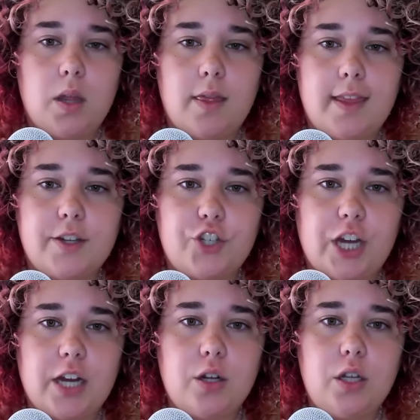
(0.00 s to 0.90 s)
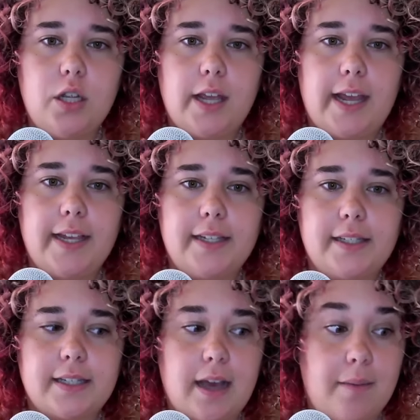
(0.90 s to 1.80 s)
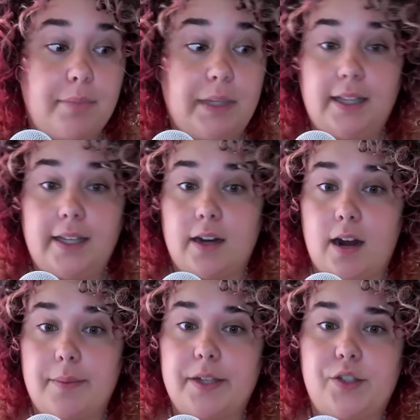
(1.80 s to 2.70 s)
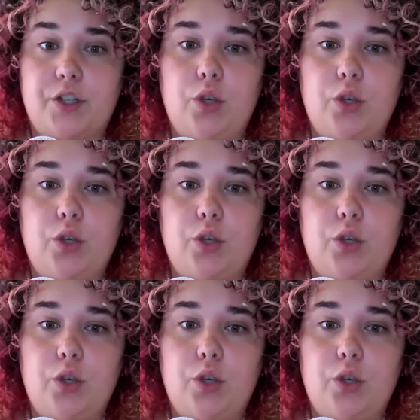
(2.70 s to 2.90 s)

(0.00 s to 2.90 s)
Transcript: the channel is completely anonymous.